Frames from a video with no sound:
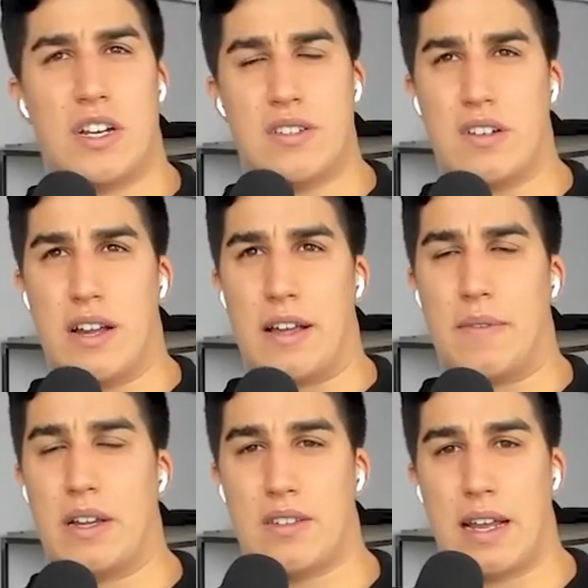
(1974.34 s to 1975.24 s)
yesterday?
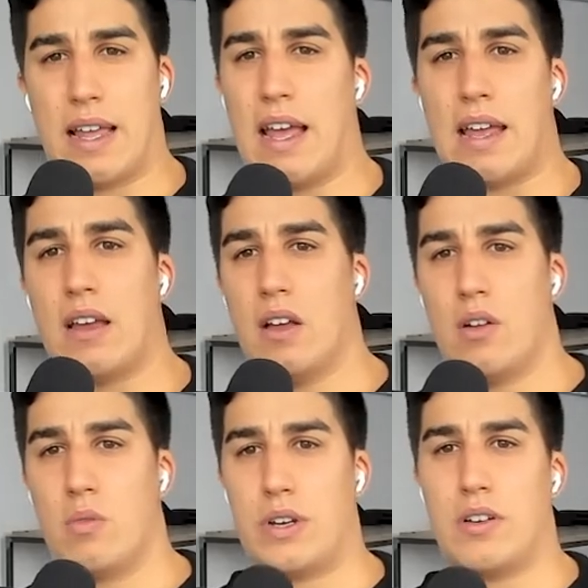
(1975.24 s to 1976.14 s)
It's like, hey,
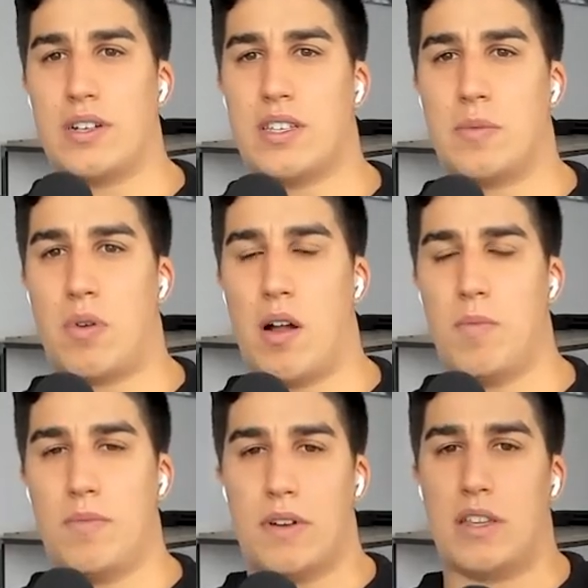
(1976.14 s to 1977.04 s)
we noticed the
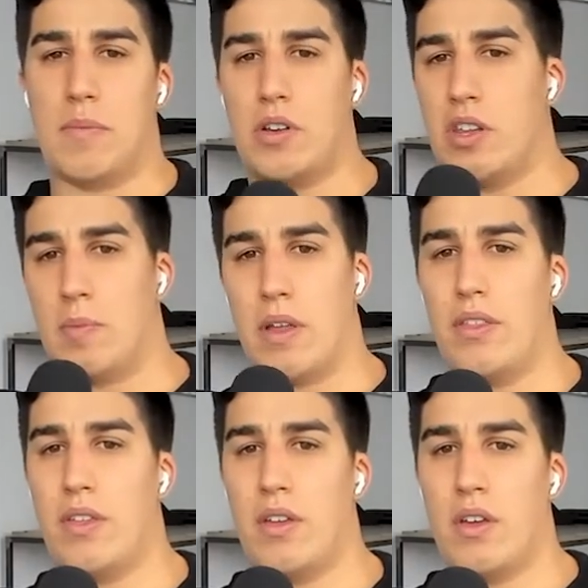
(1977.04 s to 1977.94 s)
problem in the middle of the
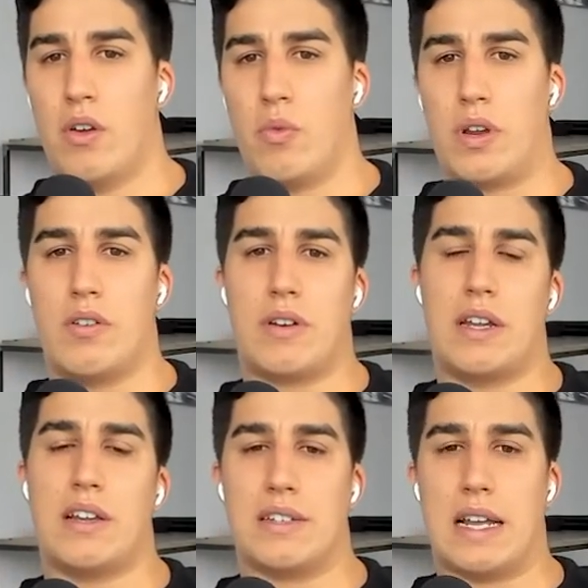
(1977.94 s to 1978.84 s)
month. We don't
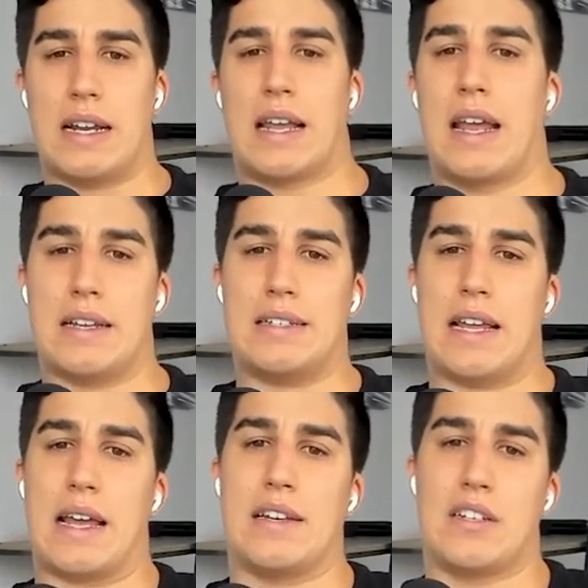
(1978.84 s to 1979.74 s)
need a dedicated
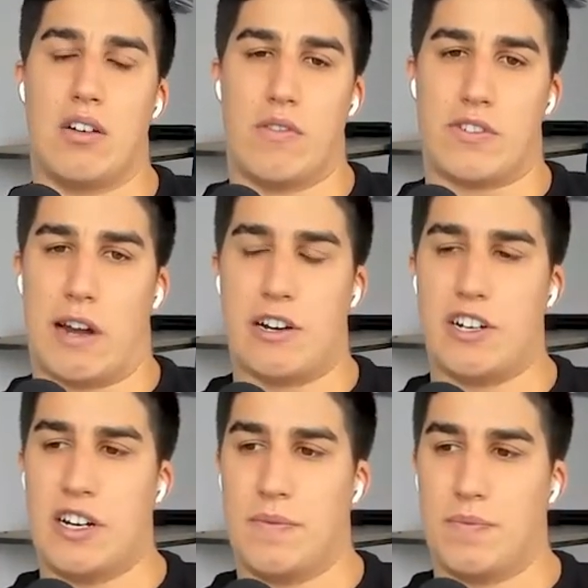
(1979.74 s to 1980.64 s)
day to go over strategy.